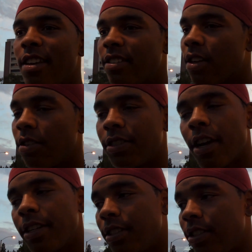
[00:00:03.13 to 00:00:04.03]
It's Coach
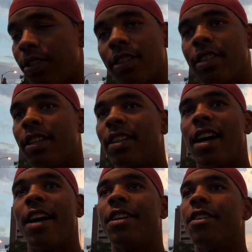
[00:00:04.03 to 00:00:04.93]
Sarkis, he's just a good
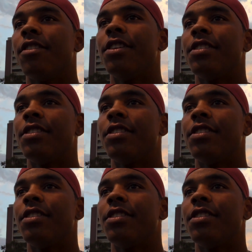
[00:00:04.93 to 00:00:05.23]
guy, you know.